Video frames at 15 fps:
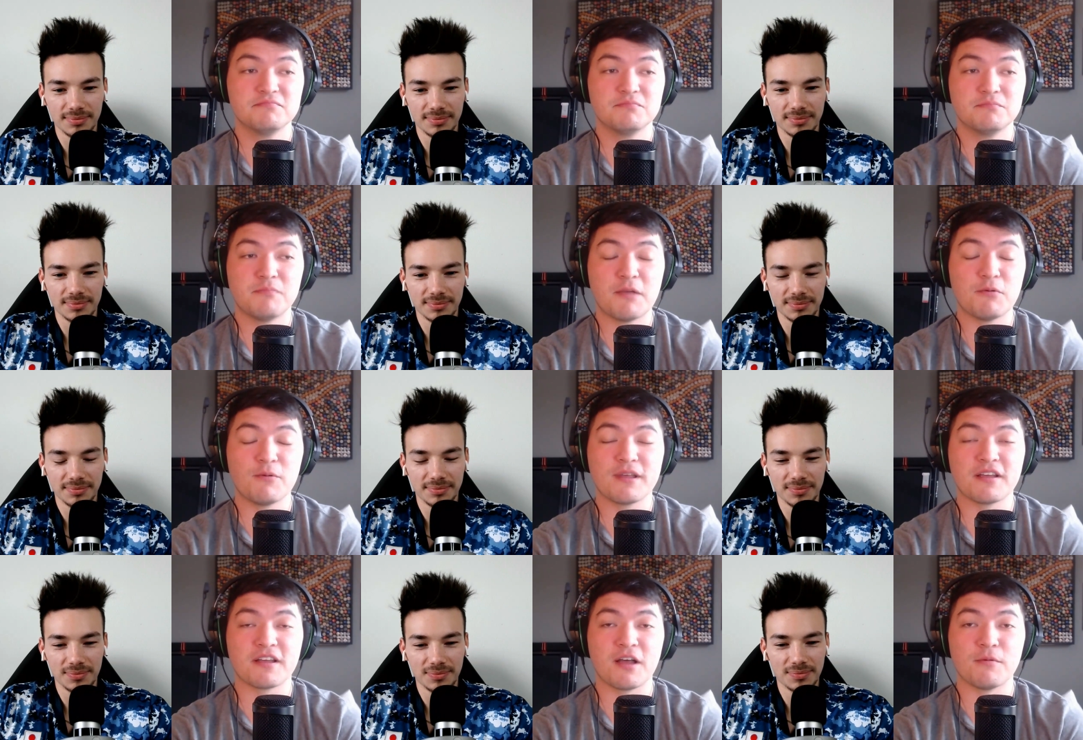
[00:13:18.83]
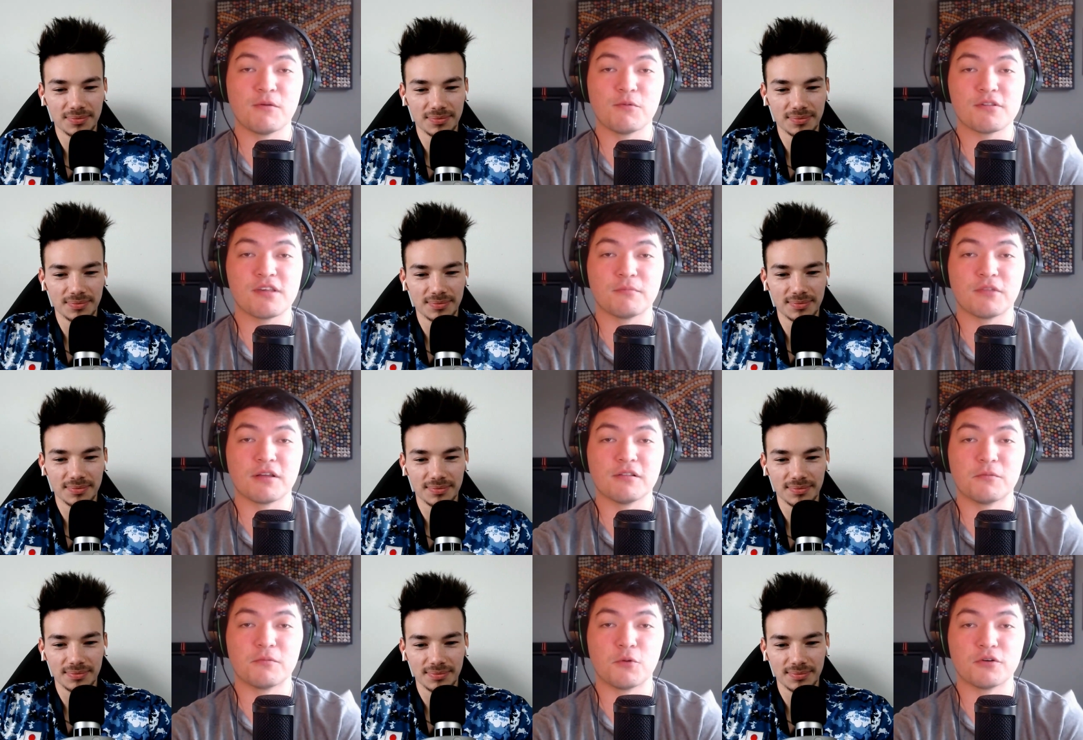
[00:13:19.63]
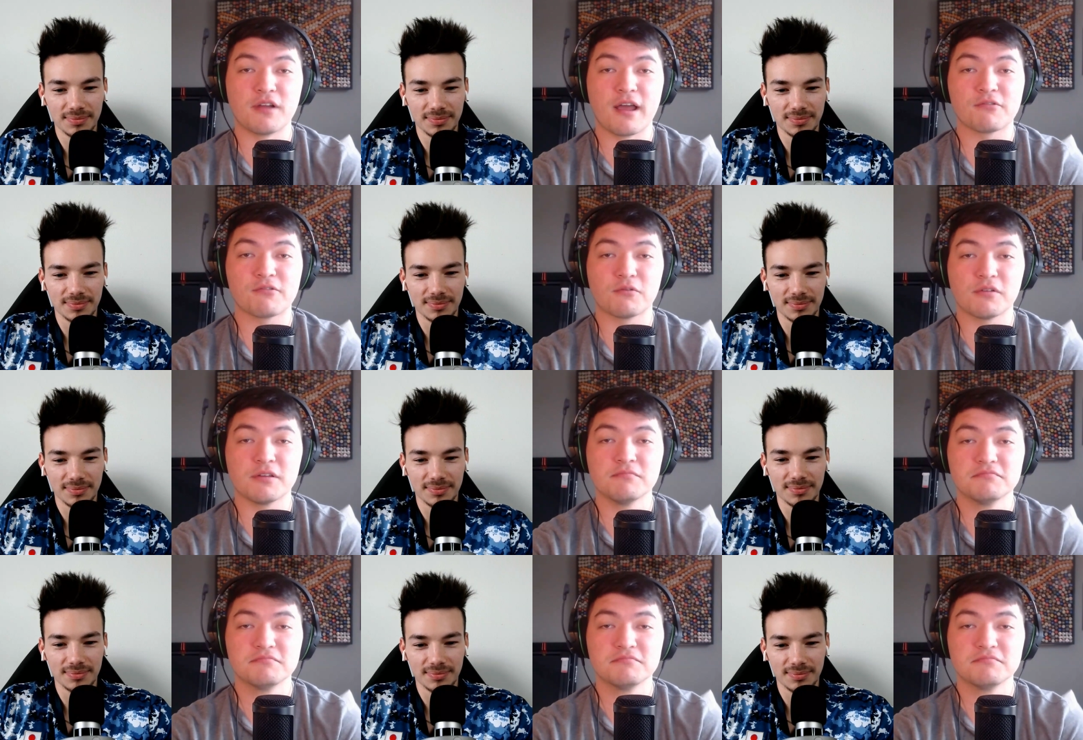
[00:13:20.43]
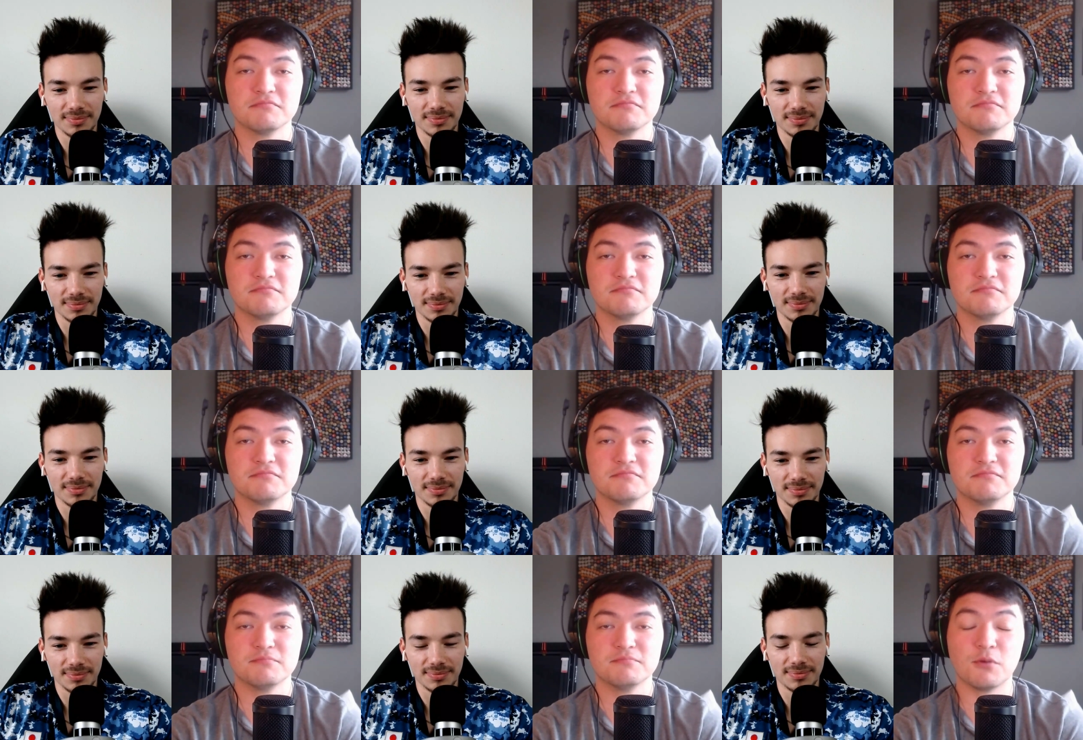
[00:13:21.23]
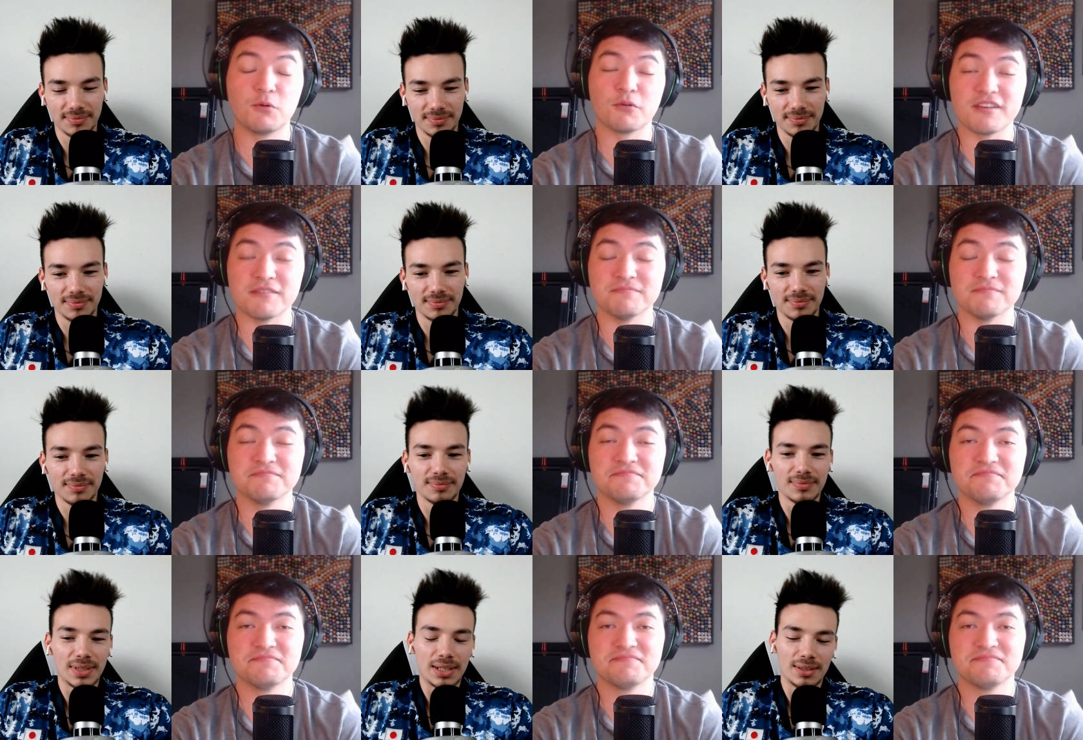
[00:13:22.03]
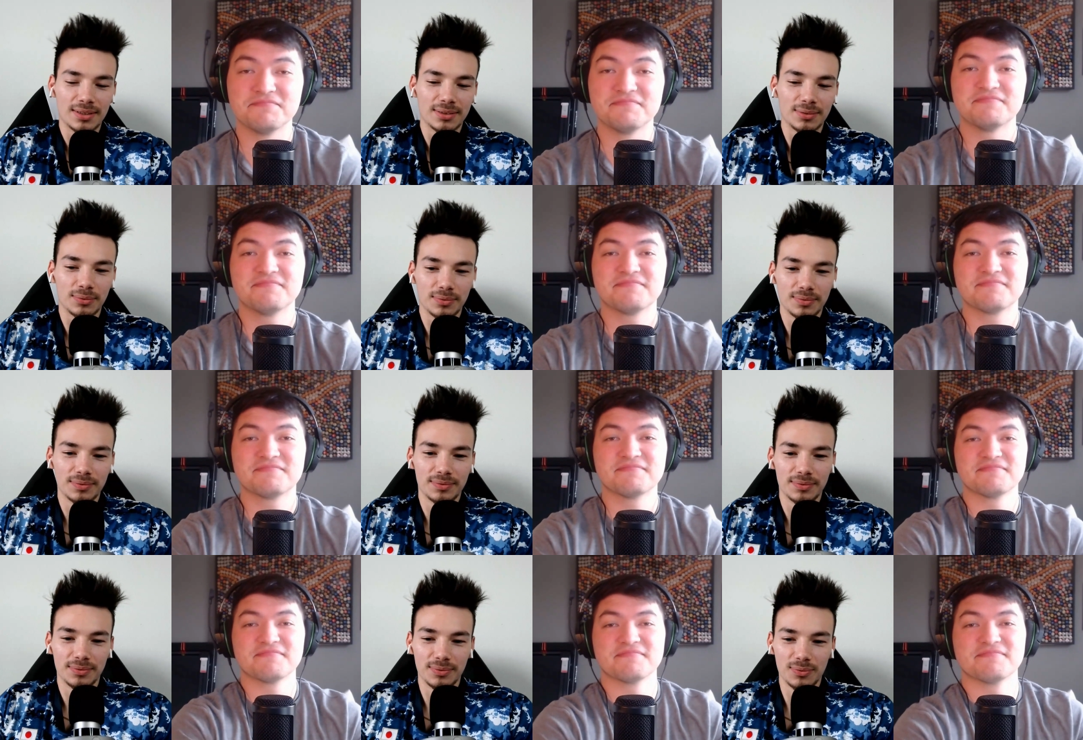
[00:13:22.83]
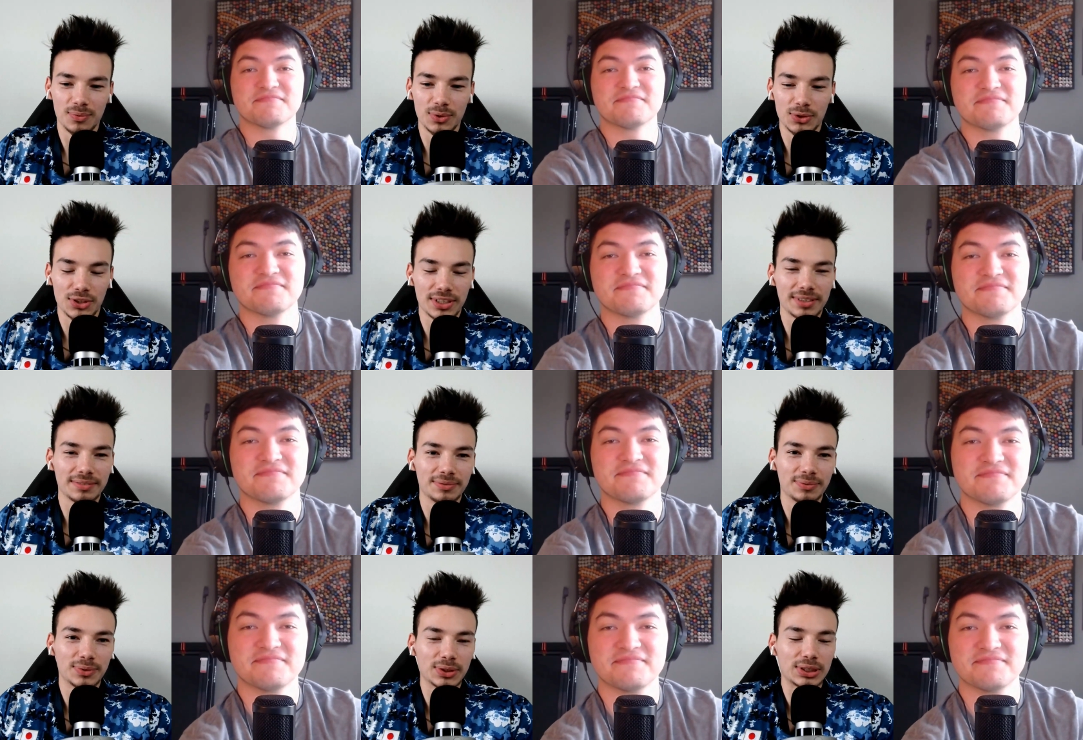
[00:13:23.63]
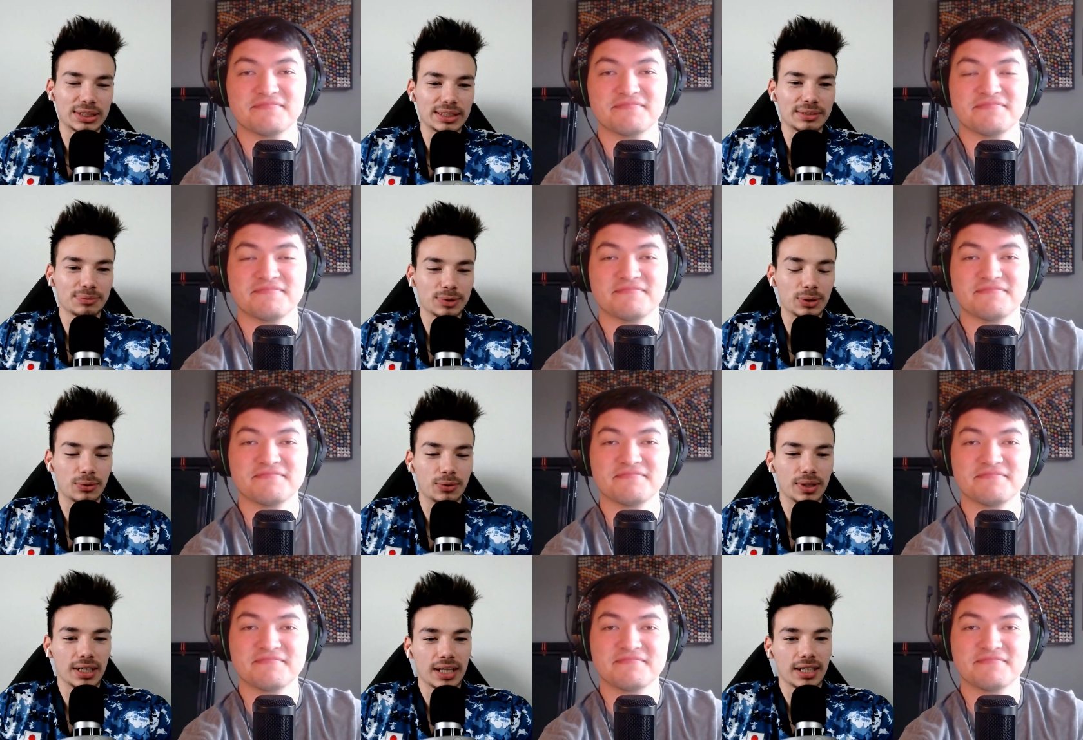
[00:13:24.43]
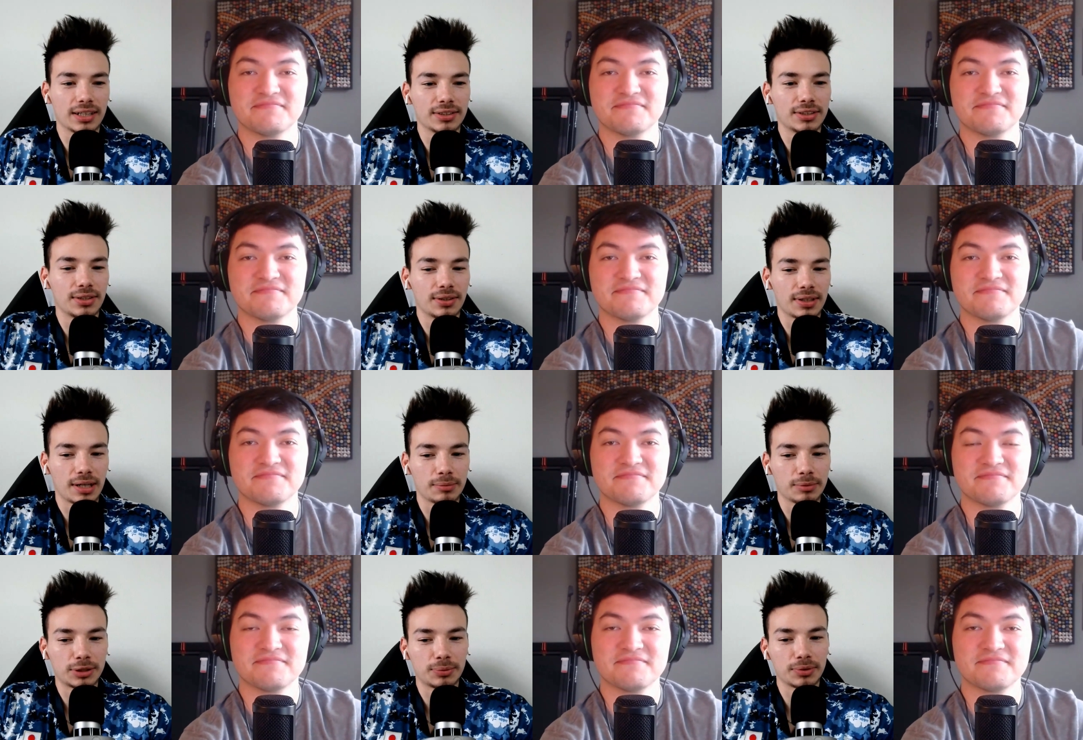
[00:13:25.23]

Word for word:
Speaker 1: maybe we can come up with something
Speaker 2: a little more dastardly but we'll see we'll see we'll see real quick i know you don't got much